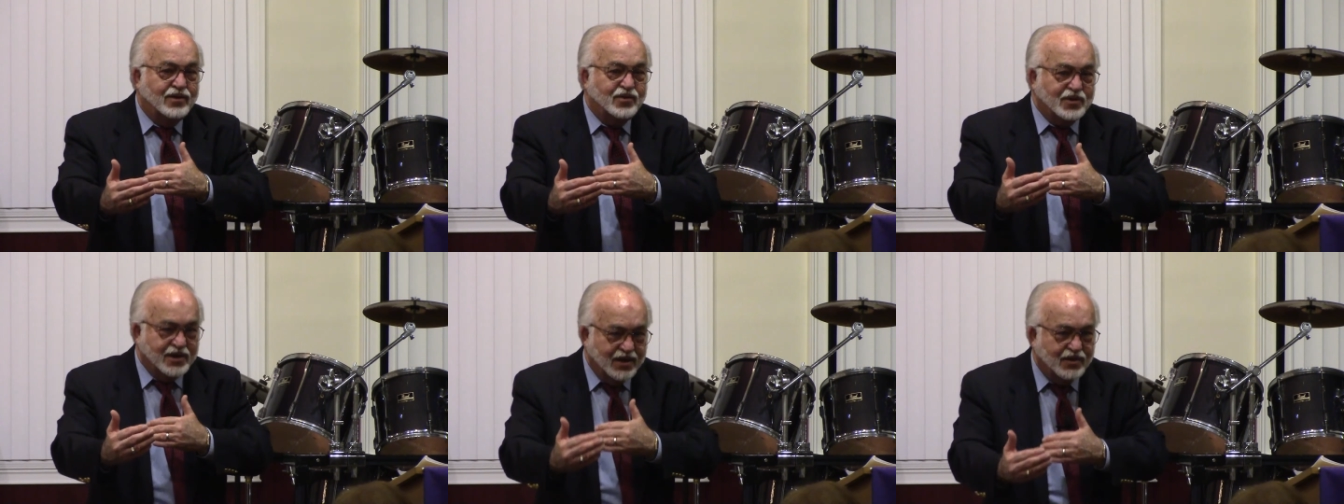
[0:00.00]

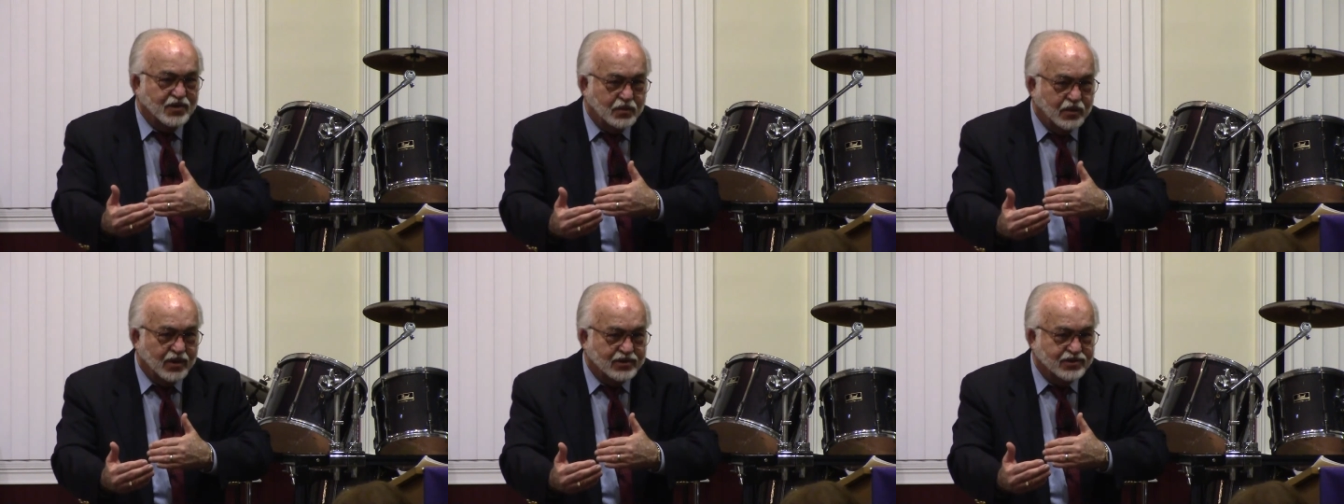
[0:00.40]
You
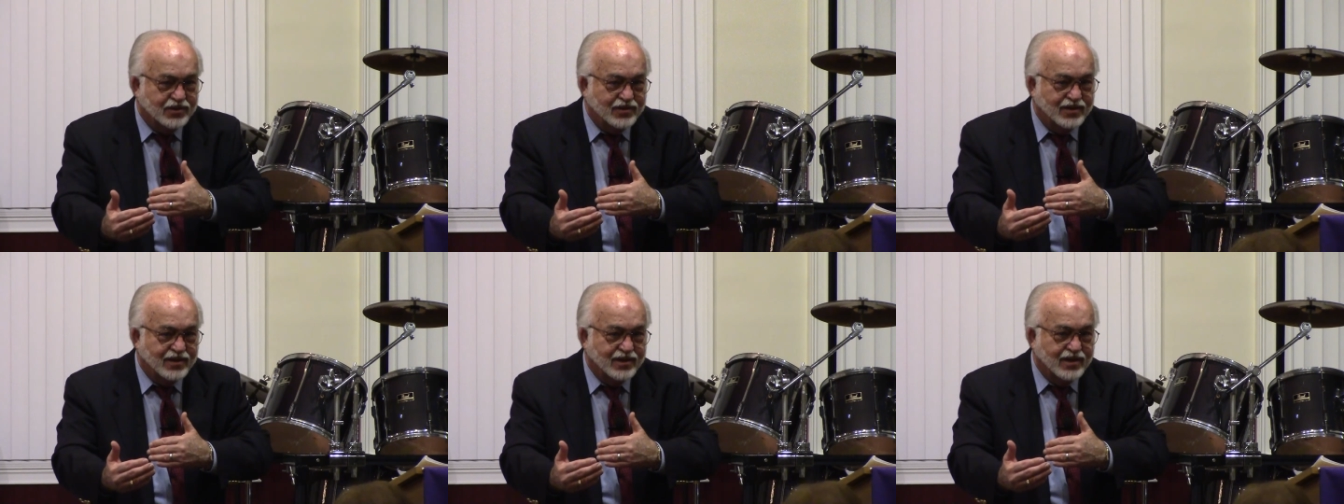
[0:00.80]
getting the
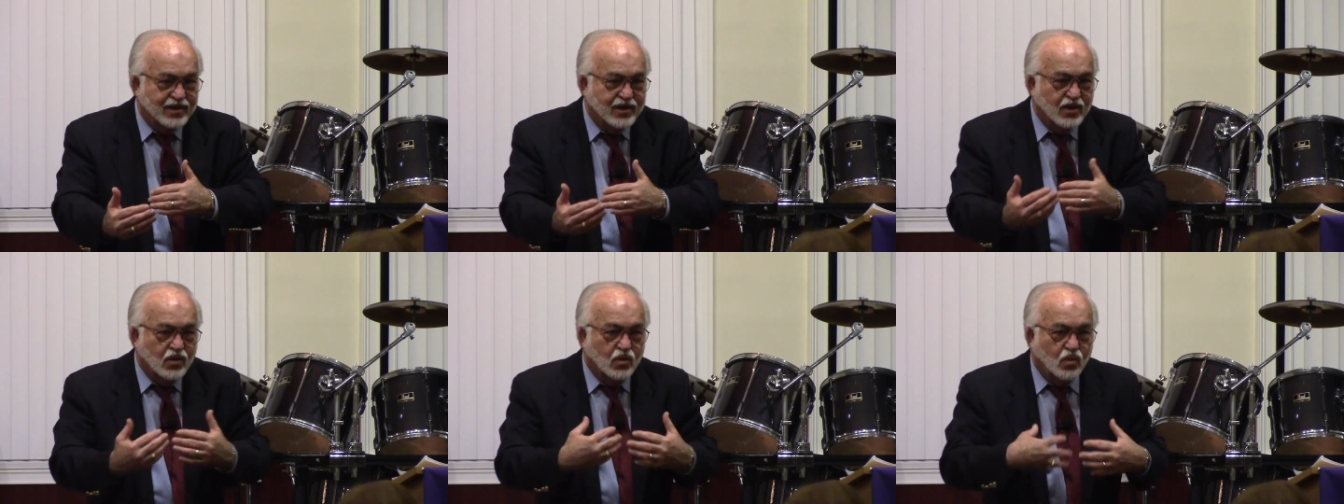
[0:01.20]
picture?
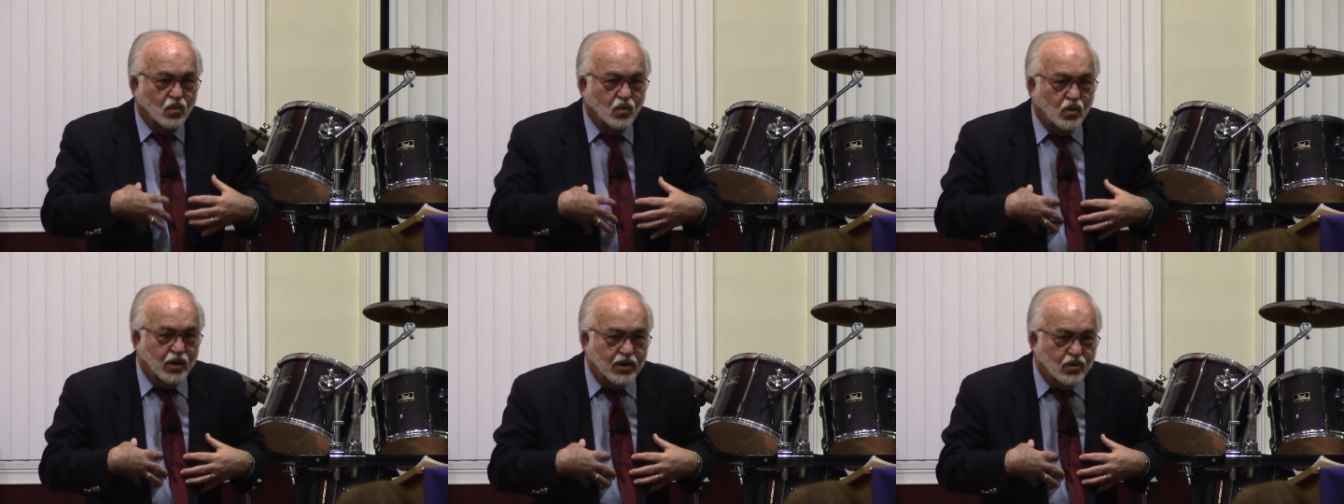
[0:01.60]

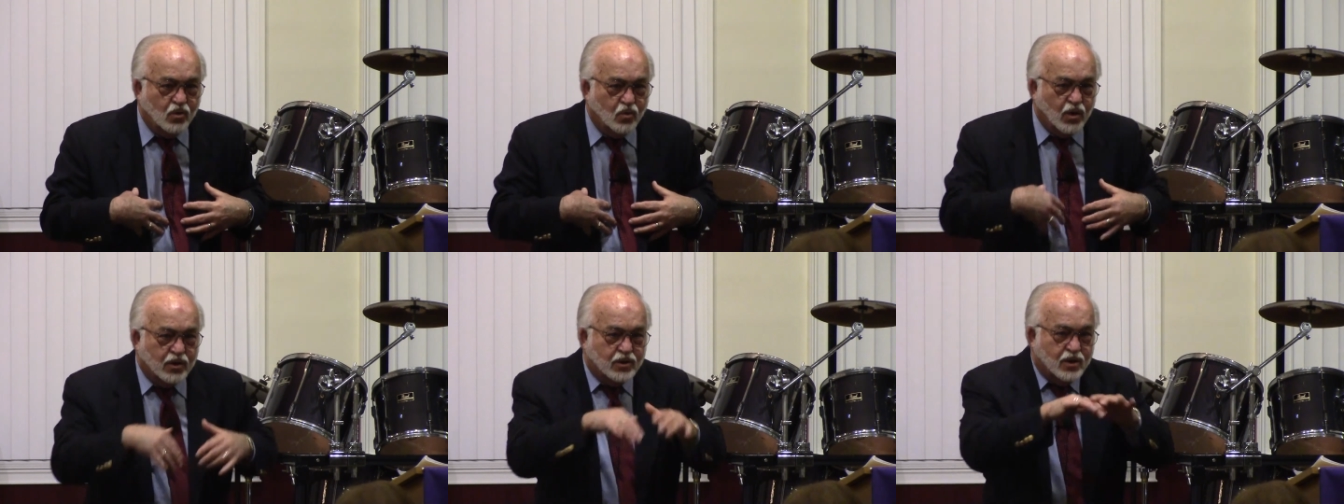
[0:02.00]
Mm-hmm. We
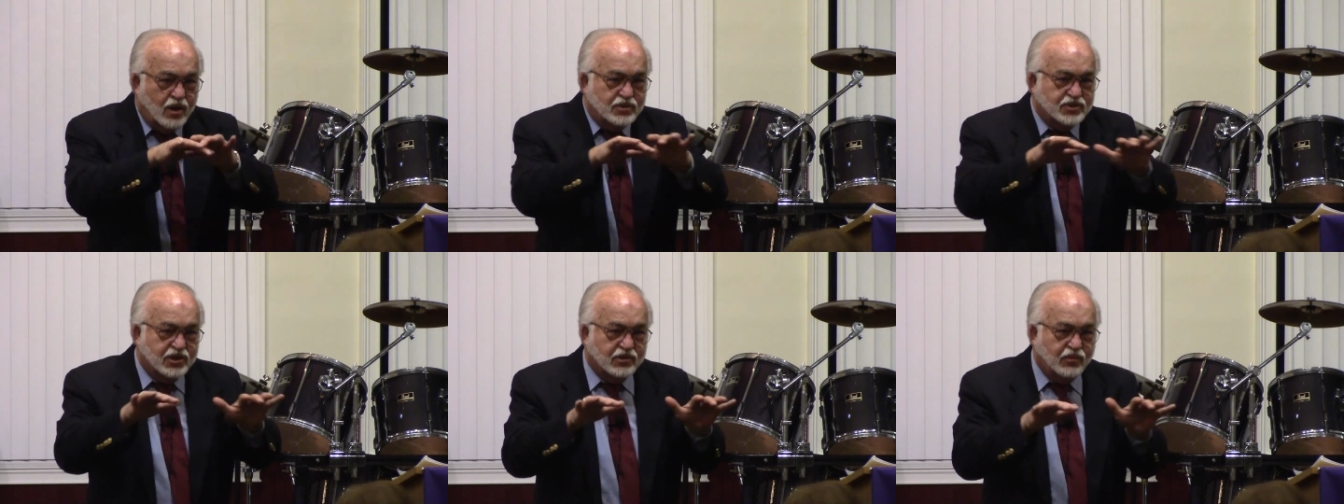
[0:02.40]
who are
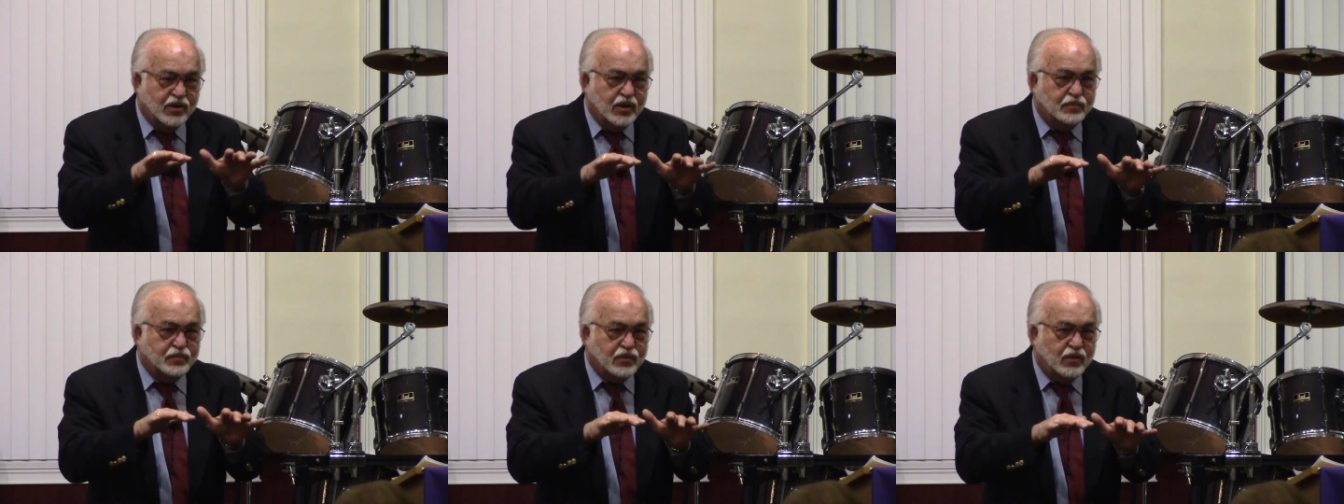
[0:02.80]

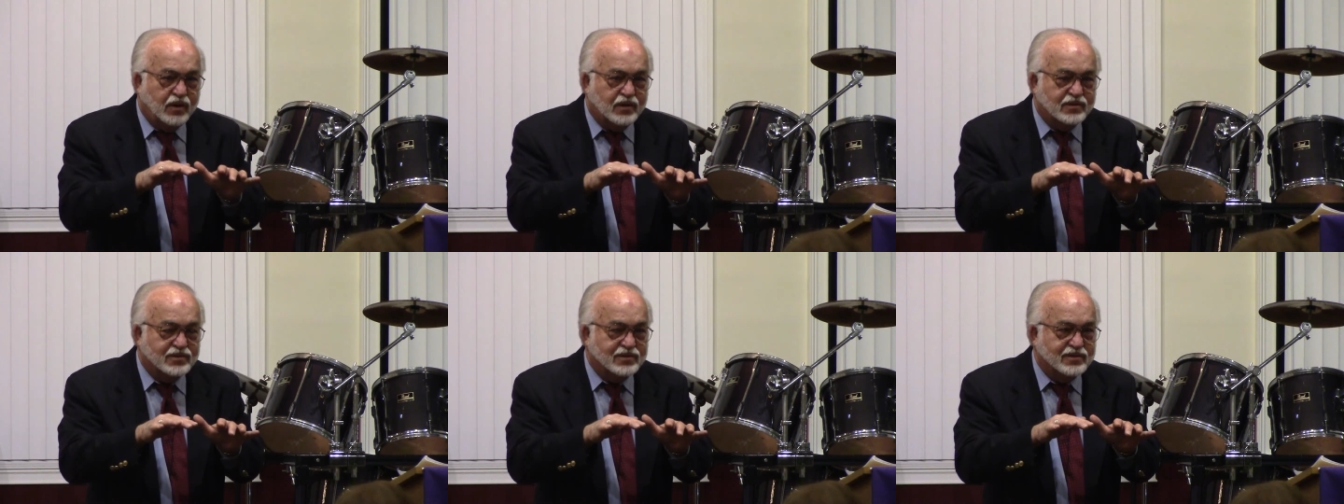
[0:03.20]
consecrated
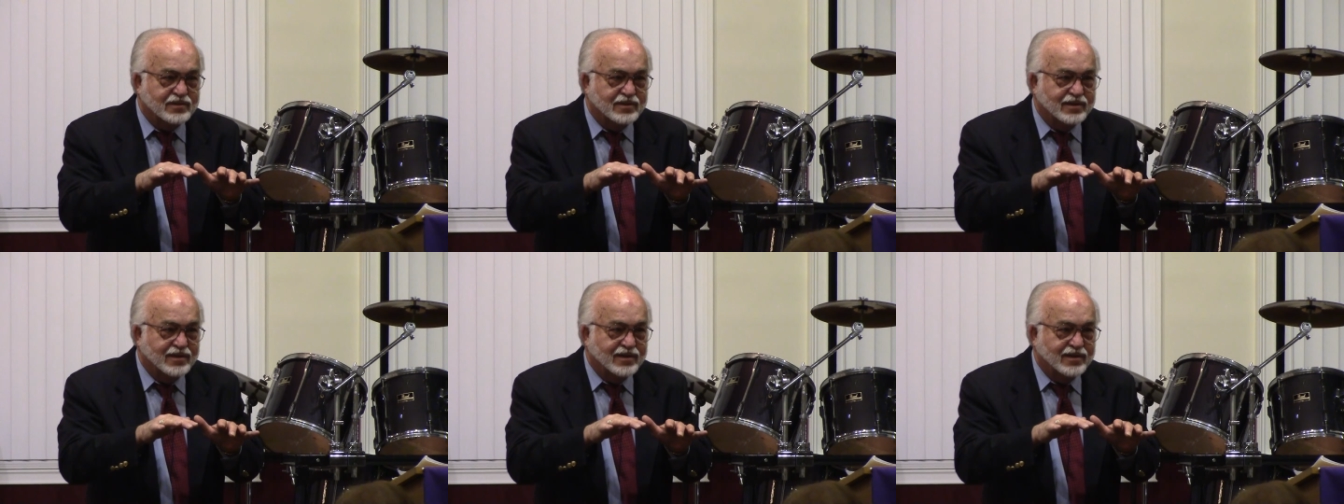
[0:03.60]
priests,